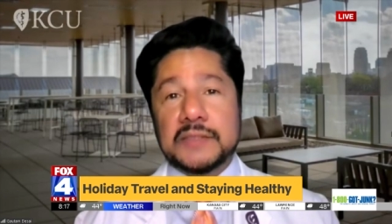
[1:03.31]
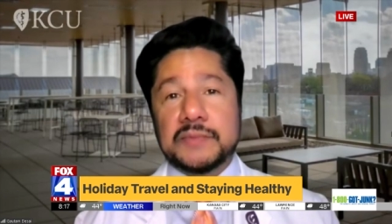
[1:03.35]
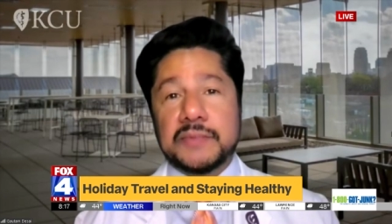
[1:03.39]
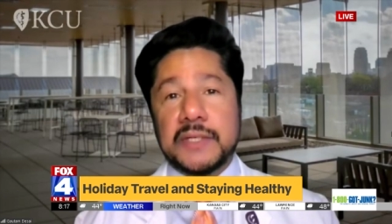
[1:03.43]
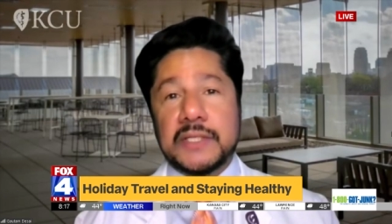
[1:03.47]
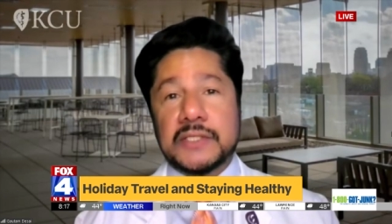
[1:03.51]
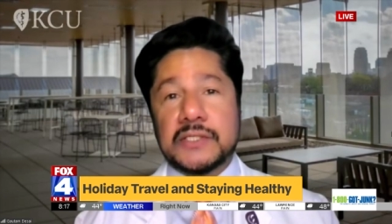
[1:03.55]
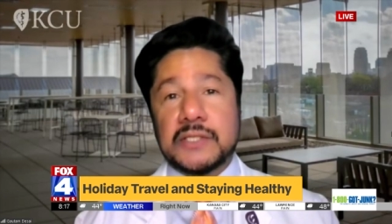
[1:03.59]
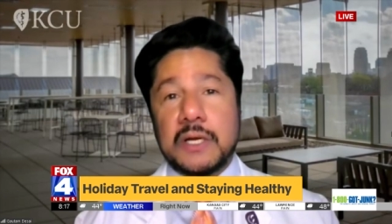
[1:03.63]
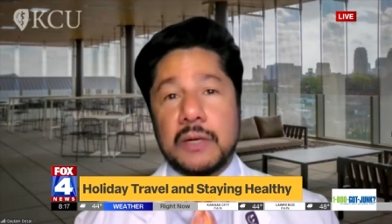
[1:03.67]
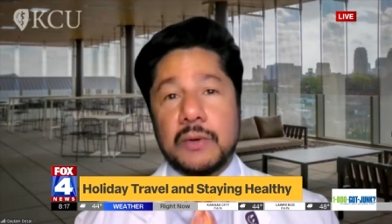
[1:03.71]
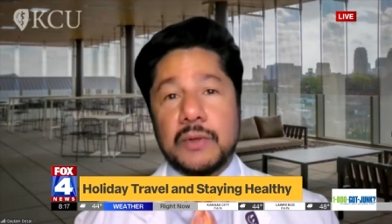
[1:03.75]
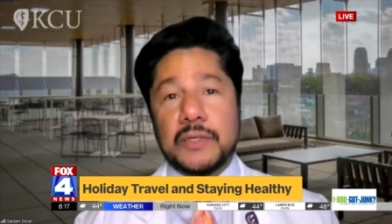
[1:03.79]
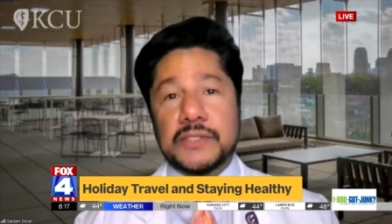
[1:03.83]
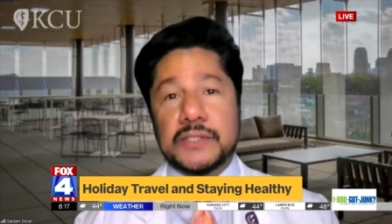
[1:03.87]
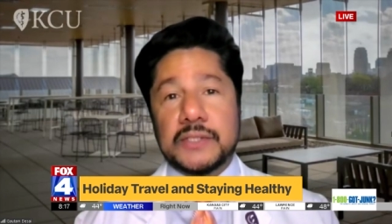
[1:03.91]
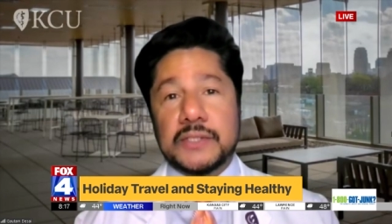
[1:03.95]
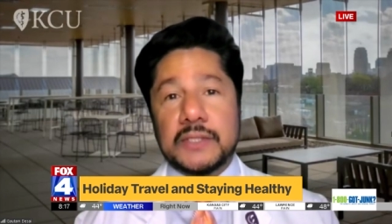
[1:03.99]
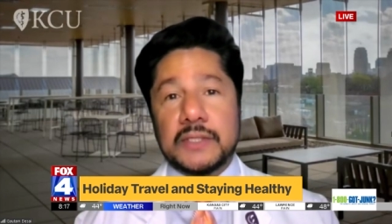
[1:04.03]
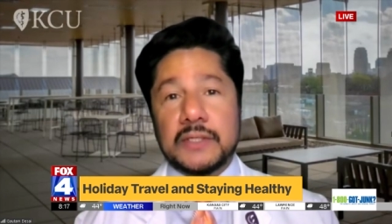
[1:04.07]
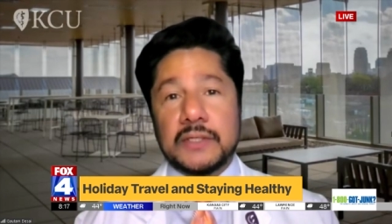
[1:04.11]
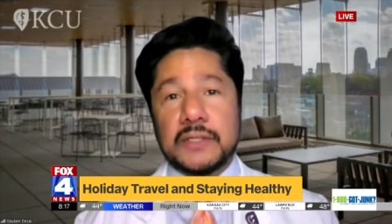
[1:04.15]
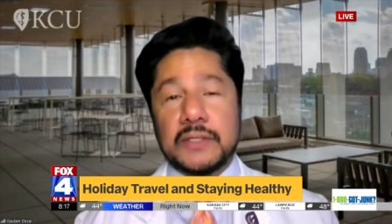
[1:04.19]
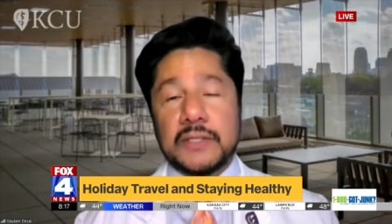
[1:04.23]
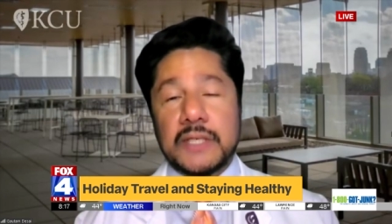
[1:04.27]
but it's always
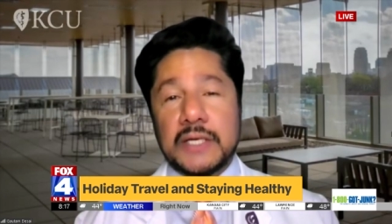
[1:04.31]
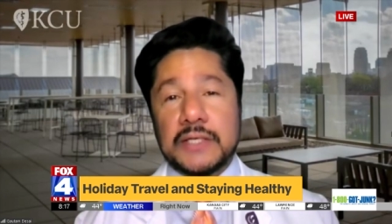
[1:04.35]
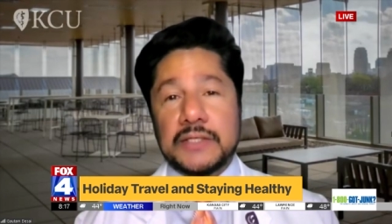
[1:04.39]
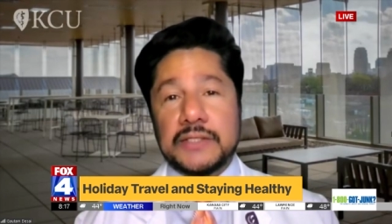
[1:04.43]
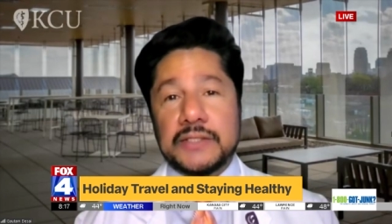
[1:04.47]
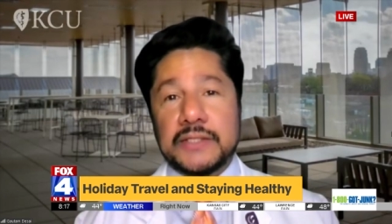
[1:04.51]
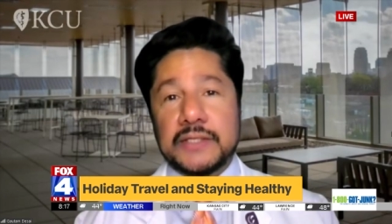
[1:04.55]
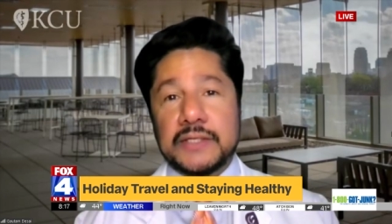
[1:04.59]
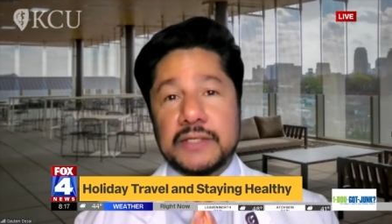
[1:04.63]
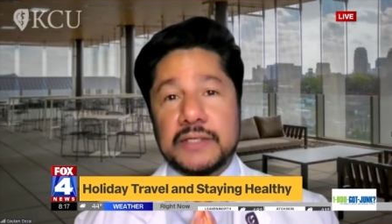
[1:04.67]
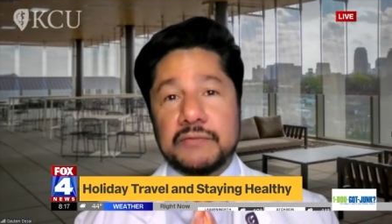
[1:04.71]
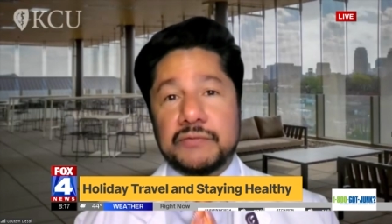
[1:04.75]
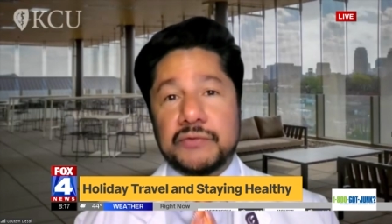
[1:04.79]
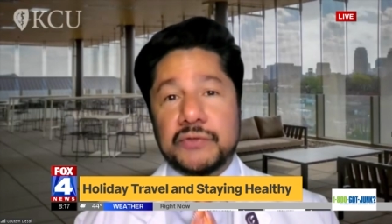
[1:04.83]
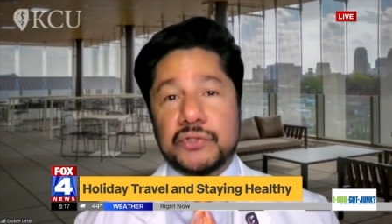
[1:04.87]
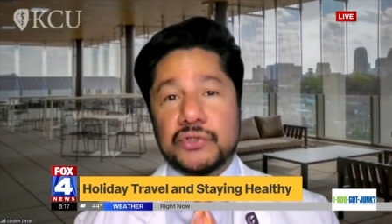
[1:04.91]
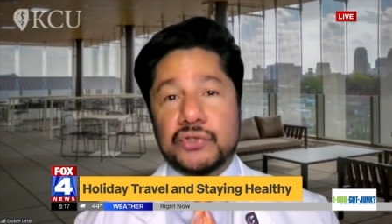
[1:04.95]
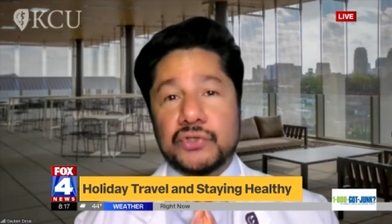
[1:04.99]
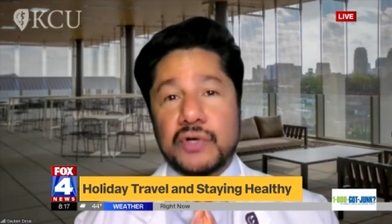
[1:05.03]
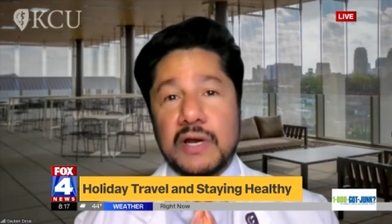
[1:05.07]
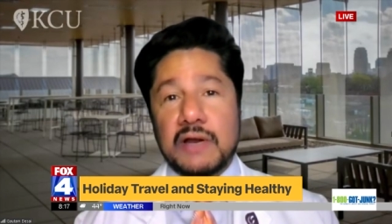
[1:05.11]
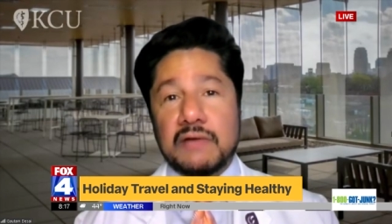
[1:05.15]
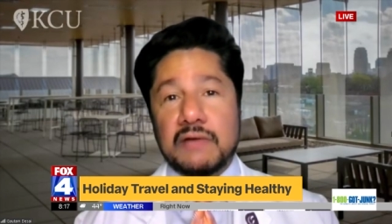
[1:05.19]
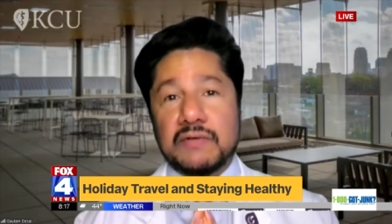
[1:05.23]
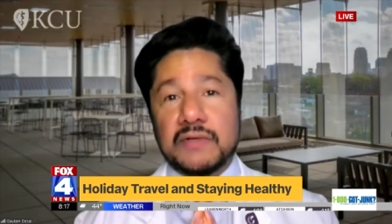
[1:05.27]
a good idea if you're
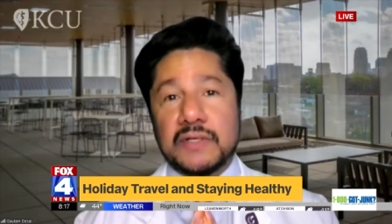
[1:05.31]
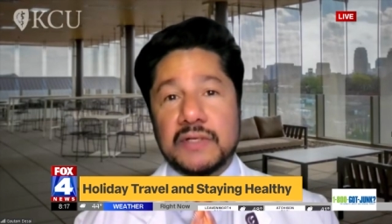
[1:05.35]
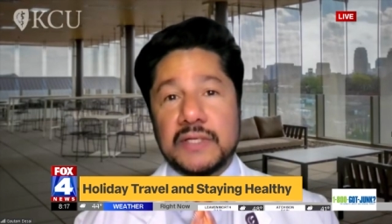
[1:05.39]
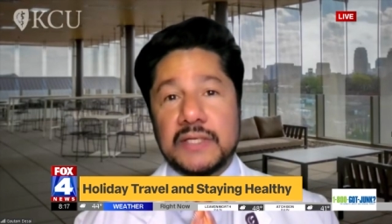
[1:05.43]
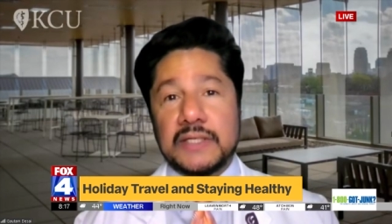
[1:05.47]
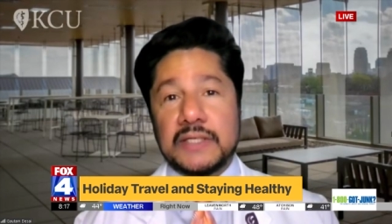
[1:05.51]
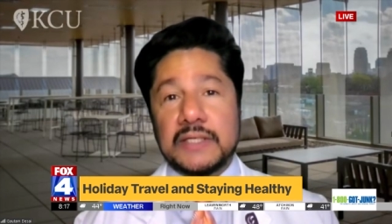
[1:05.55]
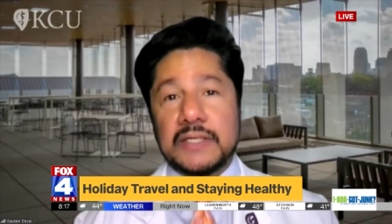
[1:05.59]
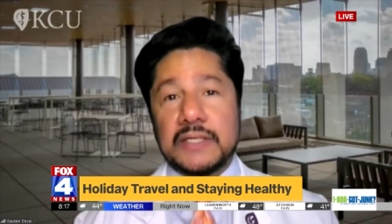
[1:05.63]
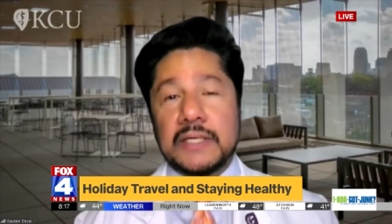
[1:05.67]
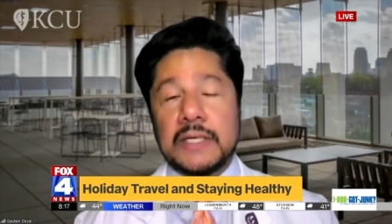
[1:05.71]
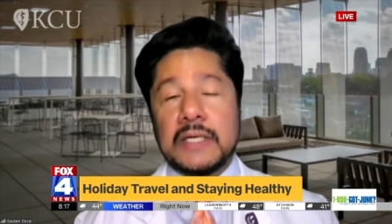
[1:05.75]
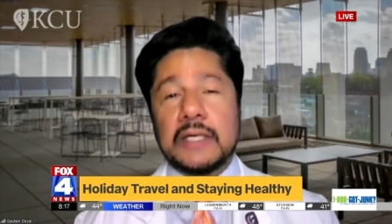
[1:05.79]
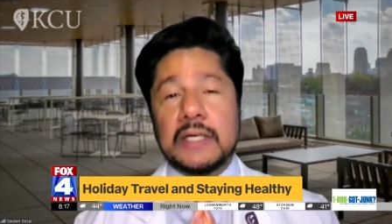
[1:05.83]
traveling